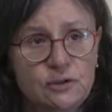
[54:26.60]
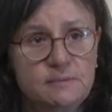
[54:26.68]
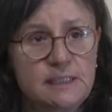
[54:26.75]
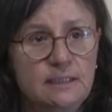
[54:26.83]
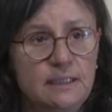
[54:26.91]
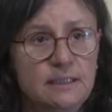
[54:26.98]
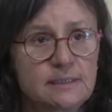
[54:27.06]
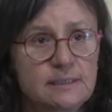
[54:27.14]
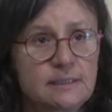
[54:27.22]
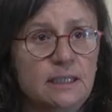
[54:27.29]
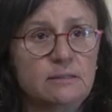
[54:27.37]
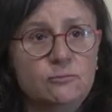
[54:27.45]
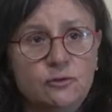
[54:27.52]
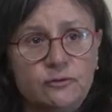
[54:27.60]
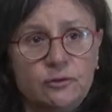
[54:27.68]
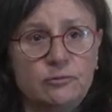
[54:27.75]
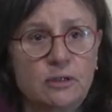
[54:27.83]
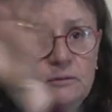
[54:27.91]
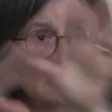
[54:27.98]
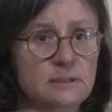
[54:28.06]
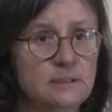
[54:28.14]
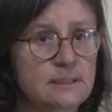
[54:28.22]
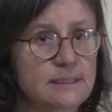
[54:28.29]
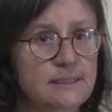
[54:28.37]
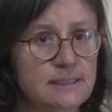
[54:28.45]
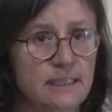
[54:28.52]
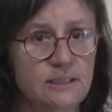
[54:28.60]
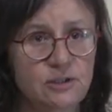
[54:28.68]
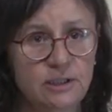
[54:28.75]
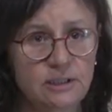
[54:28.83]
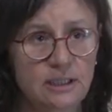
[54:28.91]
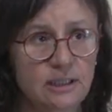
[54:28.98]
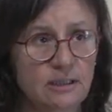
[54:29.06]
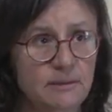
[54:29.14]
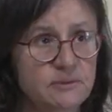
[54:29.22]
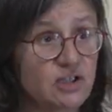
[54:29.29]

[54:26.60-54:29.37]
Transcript: something else, and move around in this HR diagram.